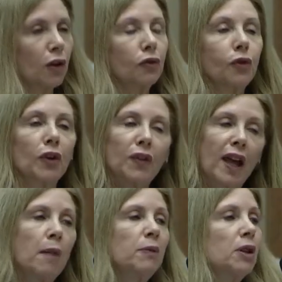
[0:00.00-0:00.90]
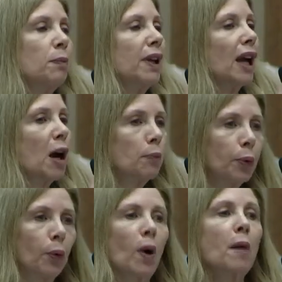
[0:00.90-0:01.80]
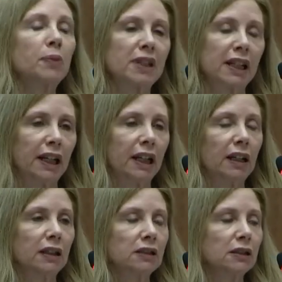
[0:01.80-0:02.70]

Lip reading: For them to be abruptly